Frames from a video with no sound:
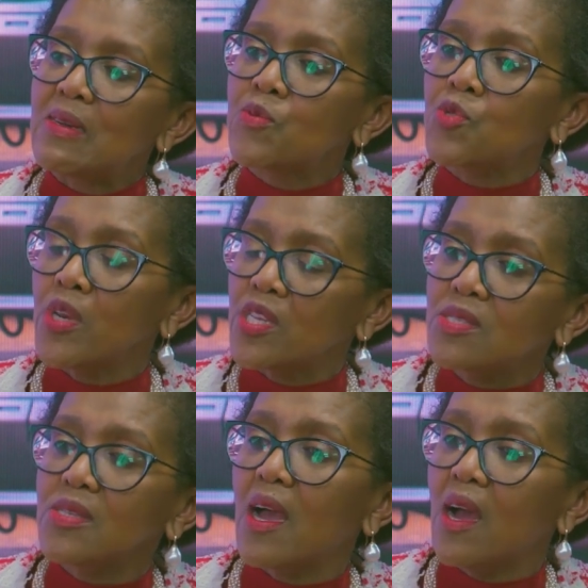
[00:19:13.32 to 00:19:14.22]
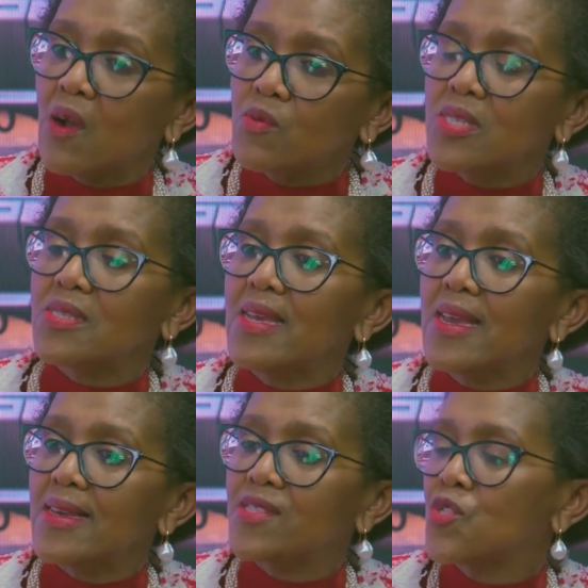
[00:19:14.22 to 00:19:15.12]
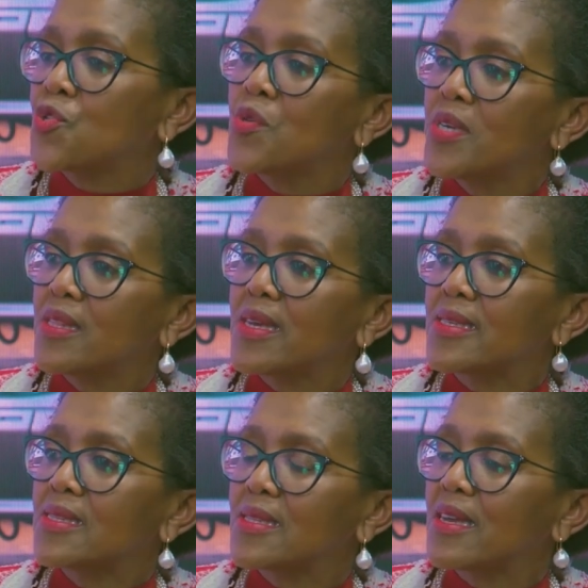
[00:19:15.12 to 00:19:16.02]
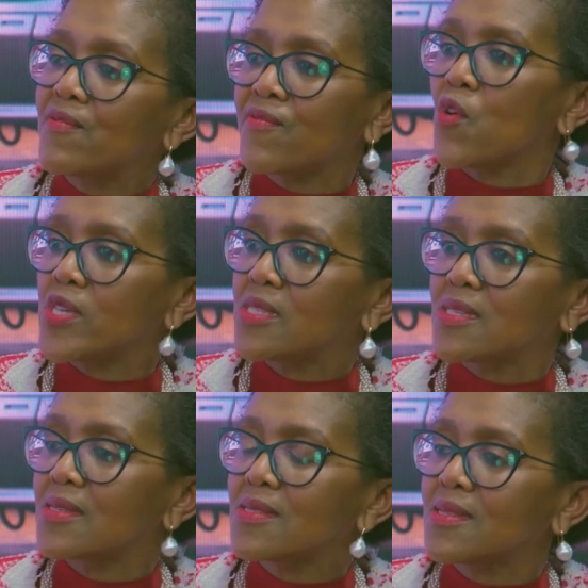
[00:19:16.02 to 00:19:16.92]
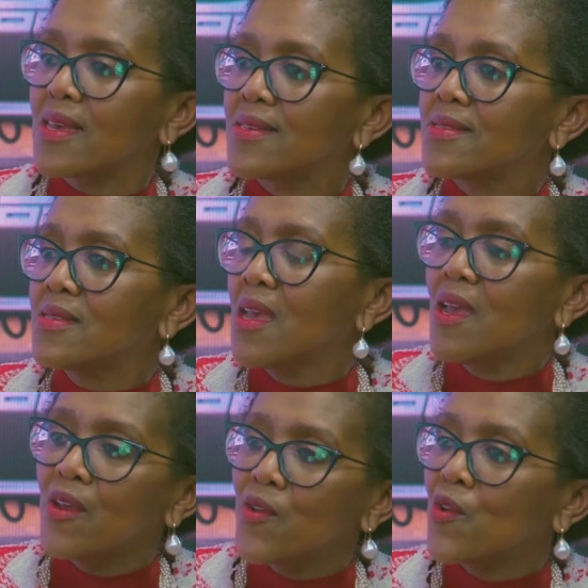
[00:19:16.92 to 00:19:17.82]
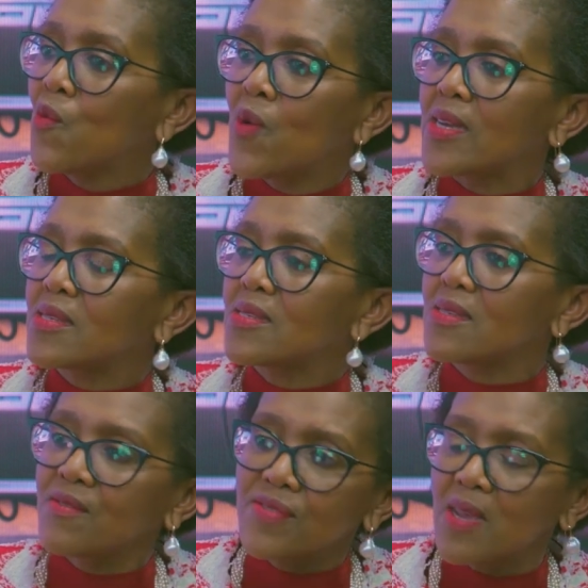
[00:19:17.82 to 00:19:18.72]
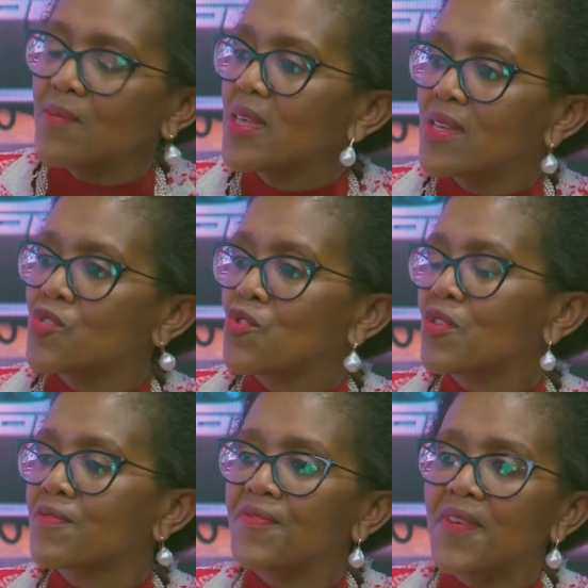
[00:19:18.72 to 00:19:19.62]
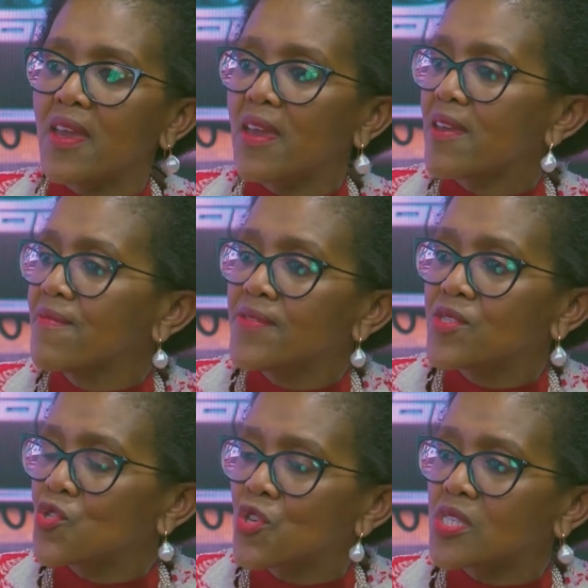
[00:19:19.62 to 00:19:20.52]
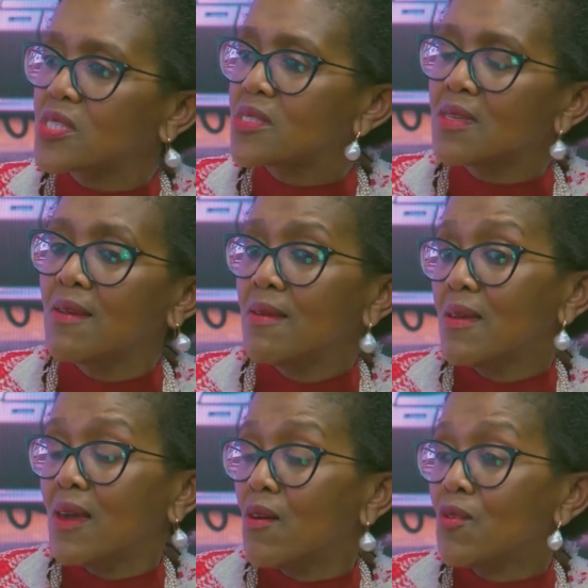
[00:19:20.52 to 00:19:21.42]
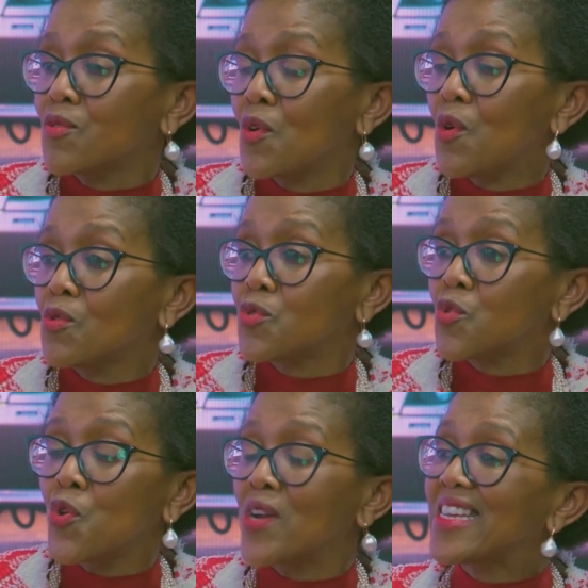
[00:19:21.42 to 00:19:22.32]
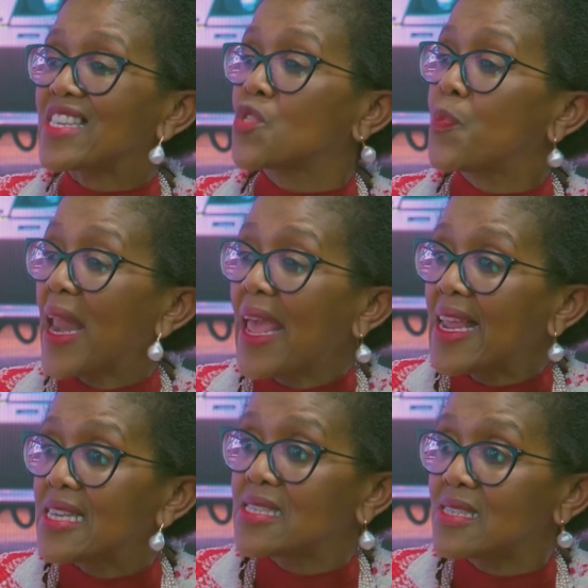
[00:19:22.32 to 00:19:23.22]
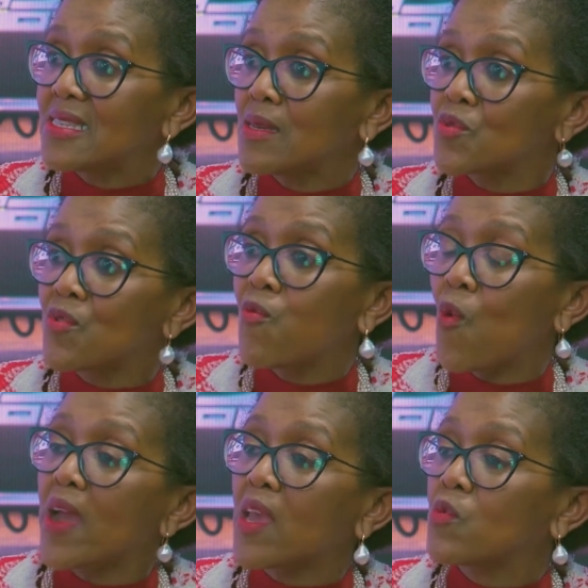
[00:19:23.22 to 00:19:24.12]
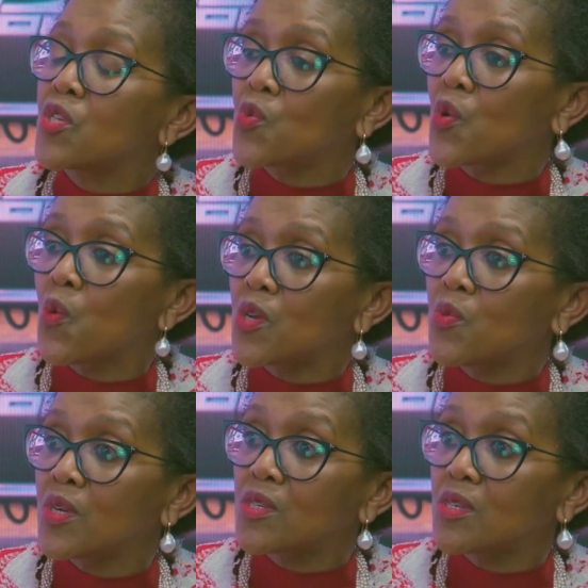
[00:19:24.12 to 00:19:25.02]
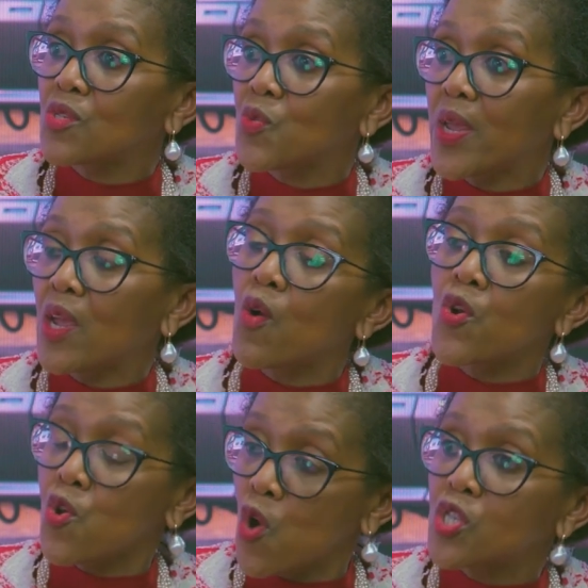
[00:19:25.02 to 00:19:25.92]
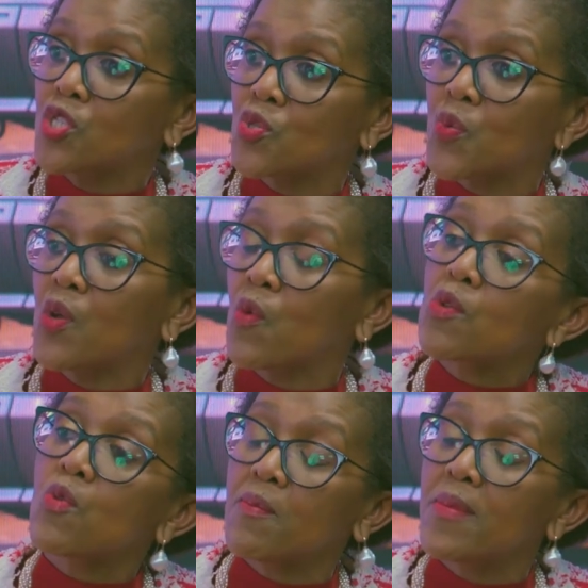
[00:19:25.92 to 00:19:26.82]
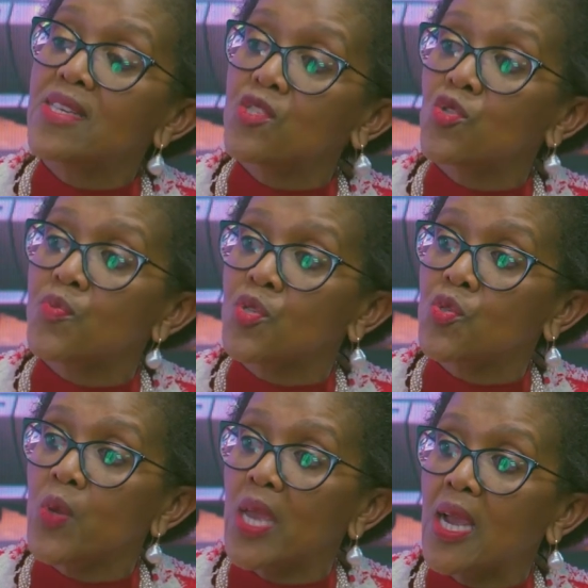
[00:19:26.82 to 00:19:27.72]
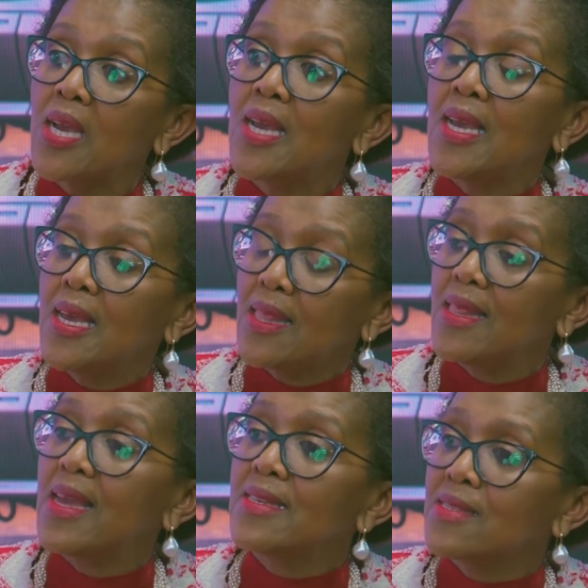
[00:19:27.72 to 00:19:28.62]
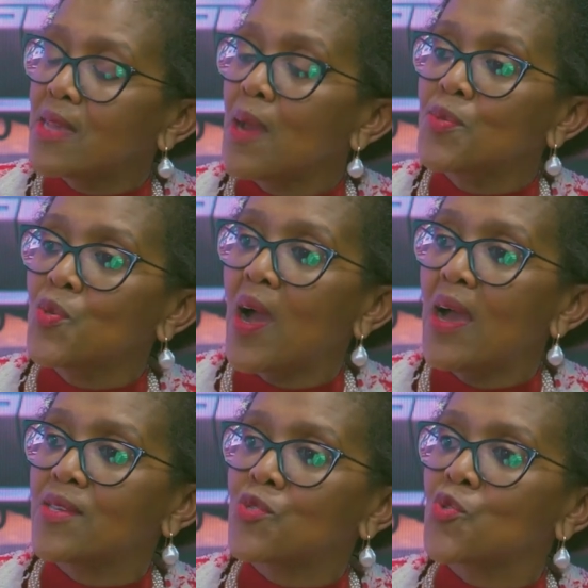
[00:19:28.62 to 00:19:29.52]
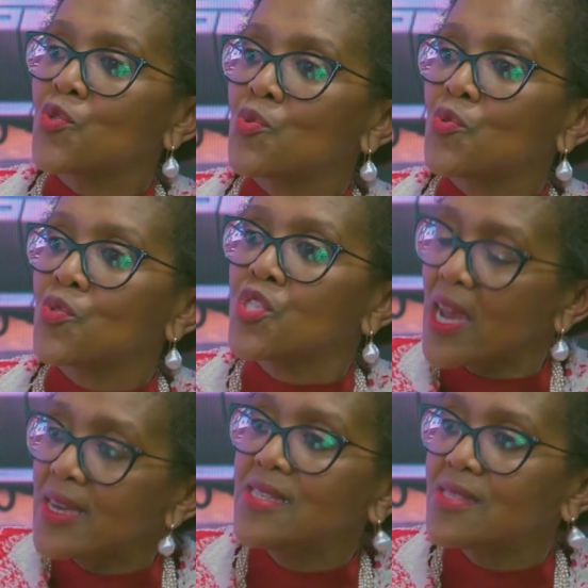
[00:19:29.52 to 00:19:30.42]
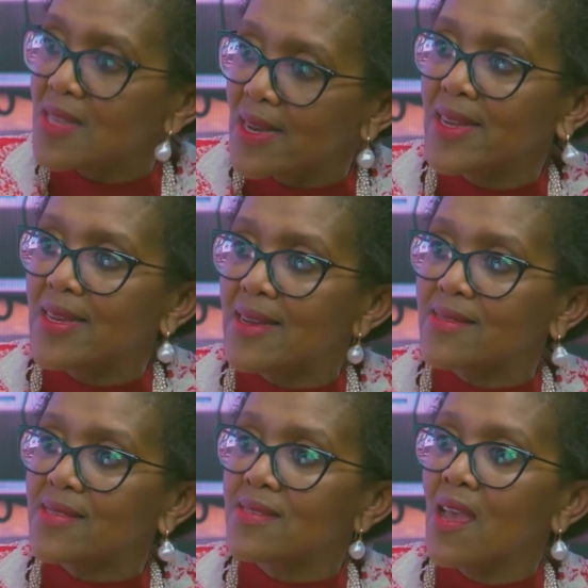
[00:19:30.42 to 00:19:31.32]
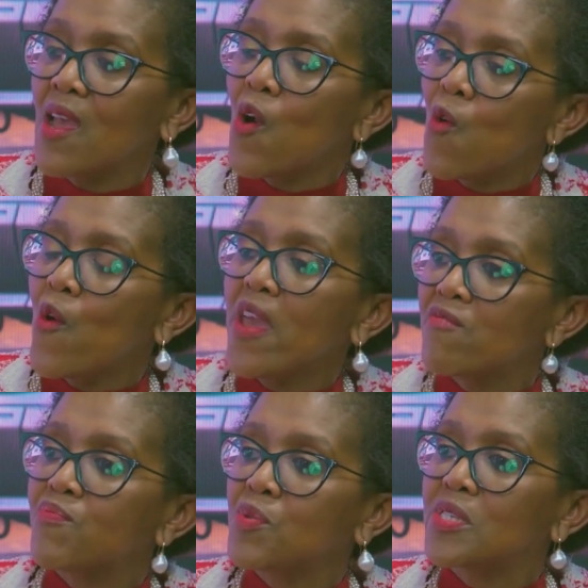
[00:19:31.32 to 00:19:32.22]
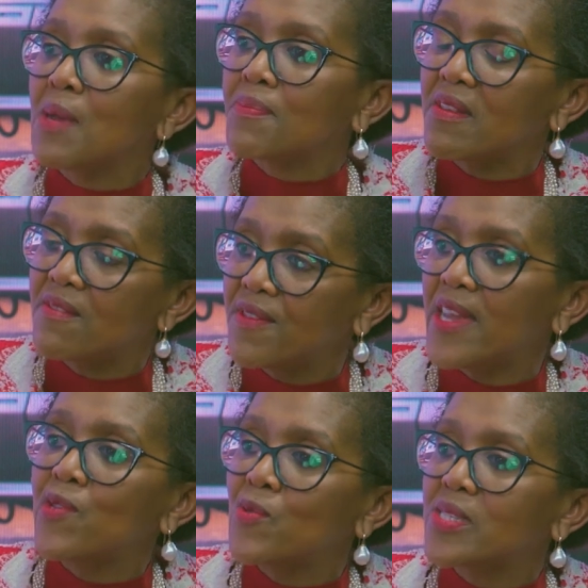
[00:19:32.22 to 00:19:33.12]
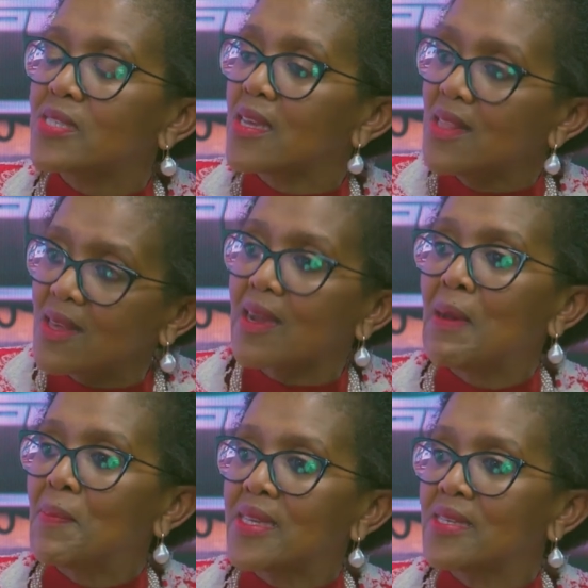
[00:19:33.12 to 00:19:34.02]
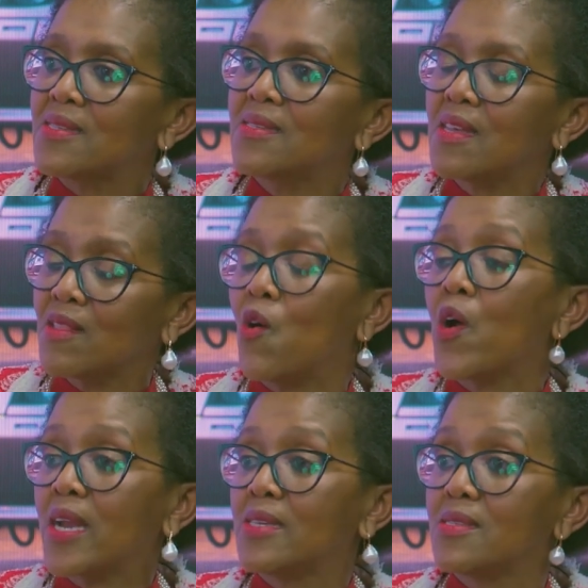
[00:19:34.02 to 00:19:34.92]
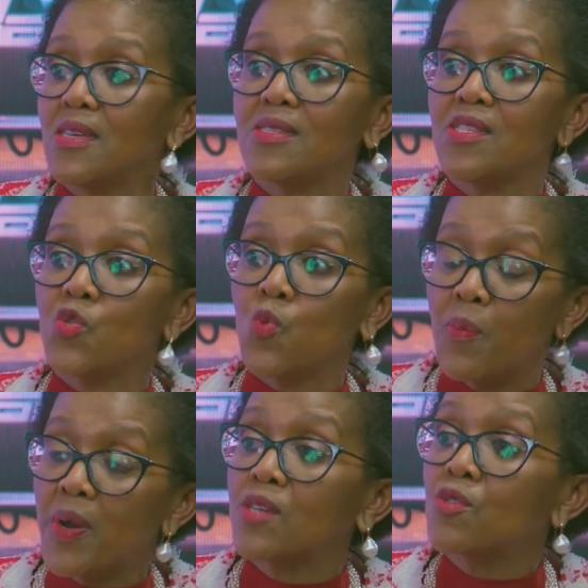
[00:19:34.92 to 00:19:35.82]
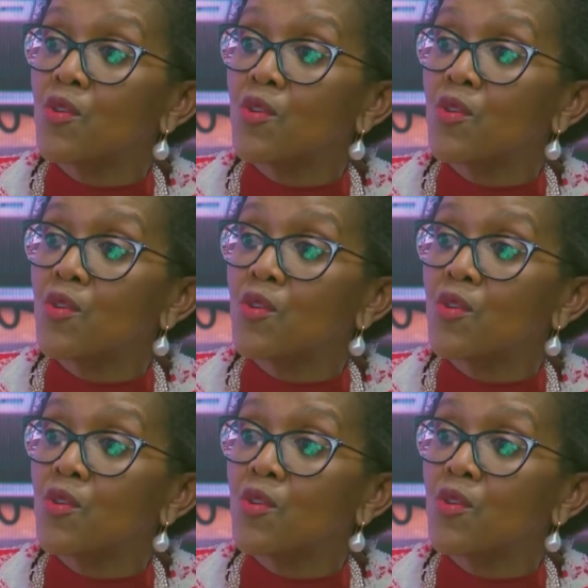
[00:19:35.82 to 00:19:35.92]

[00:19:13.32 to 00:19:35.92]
So it's, I would say it's truly that voice that says, you know what, if something is not fair, if it's not also not explained in terms of why are we doing what we're doing or not doing what we're meant to be doing, then it's up to us to challenge the leaders who have put up the values in the companies and the organizations we're part